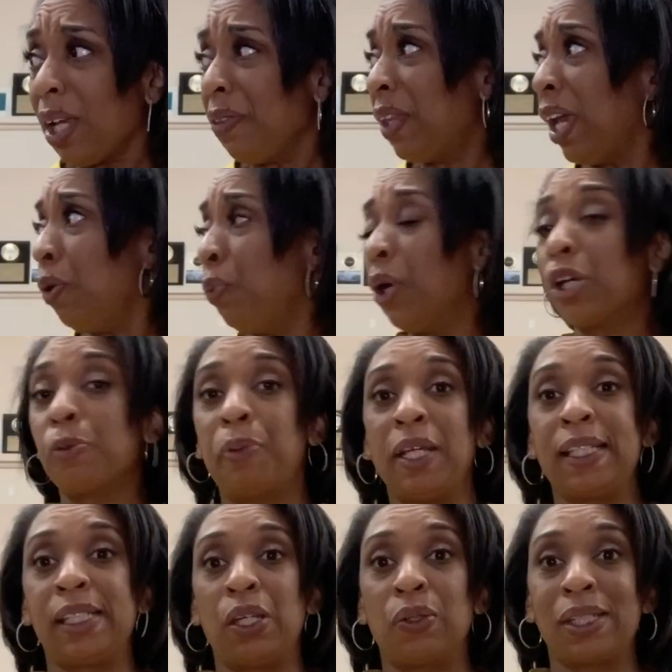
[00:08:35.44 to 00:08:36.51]
They wear
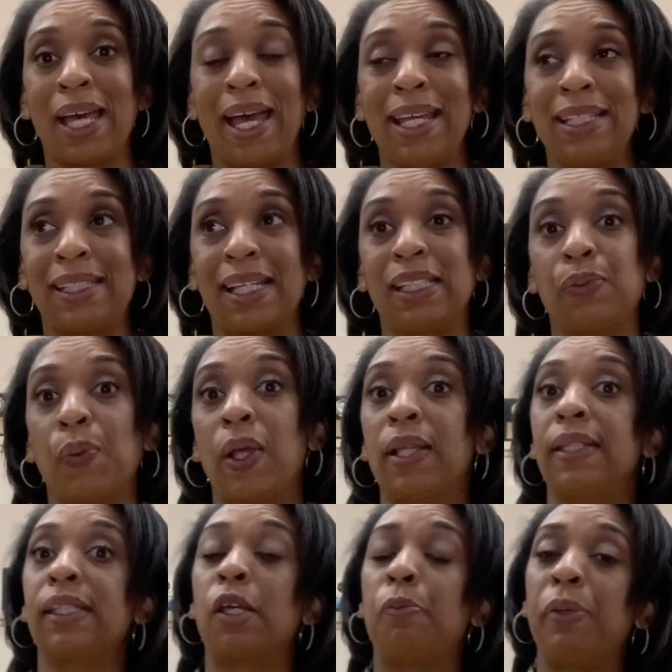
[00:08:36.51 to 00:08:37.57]
Capezio tights as well
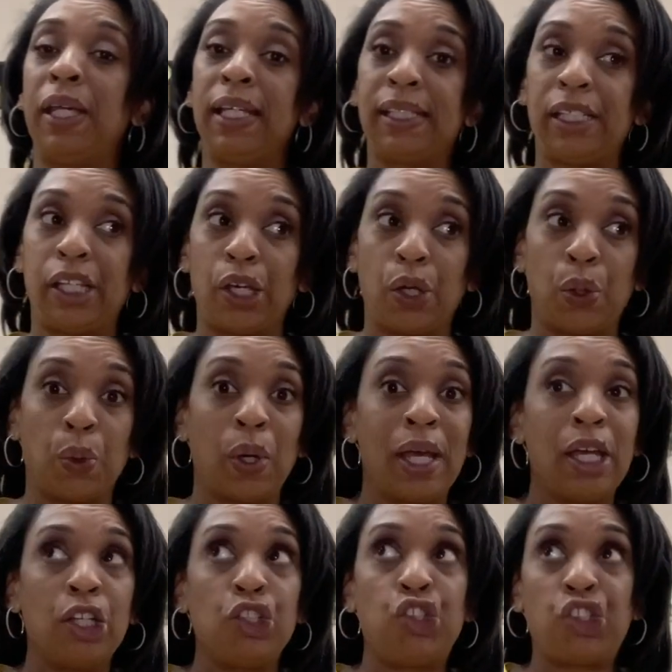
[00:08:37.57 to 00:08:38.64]
as Capezio
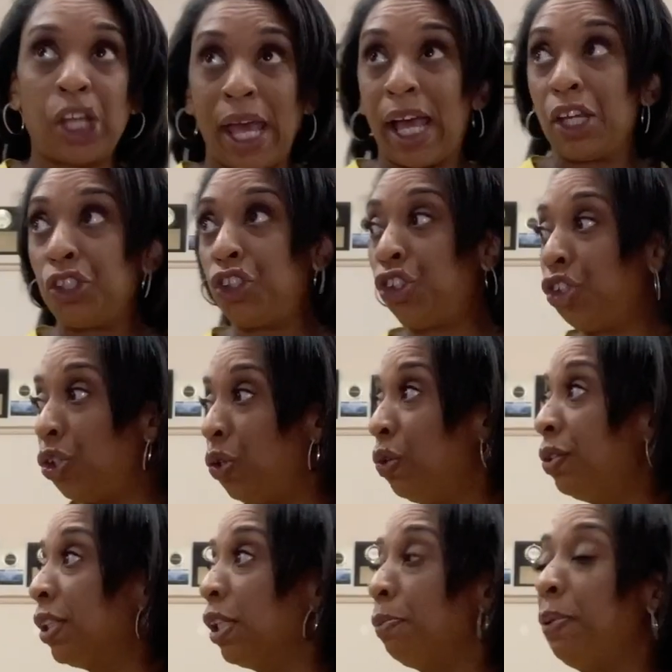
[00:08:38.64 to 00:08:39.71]
jazz
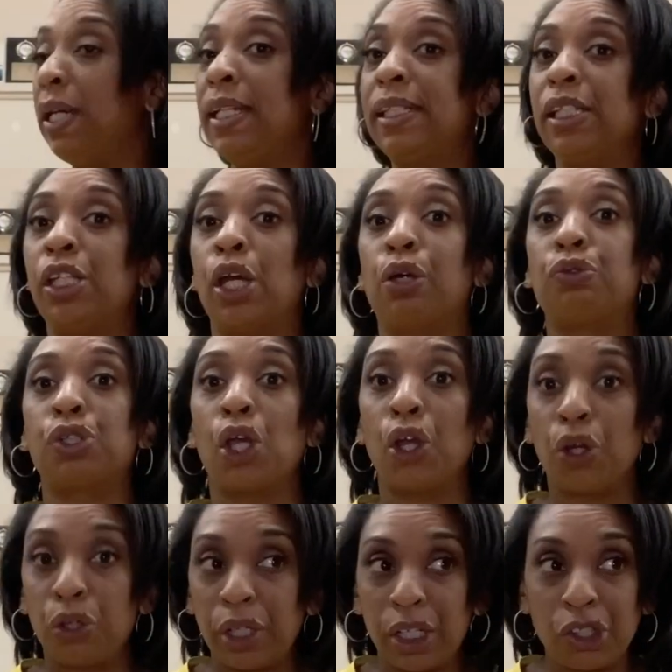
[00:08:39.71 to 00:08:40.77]
shoes, Capezio
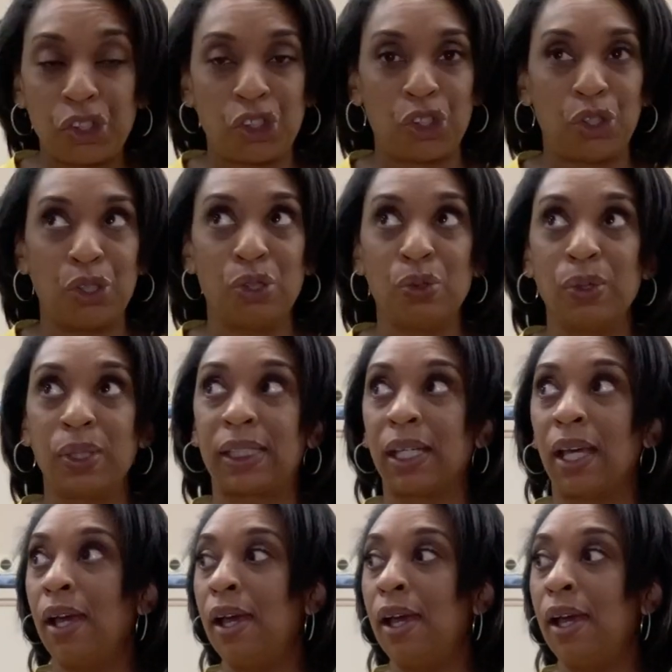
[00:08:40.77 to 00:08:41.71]
turning shoes.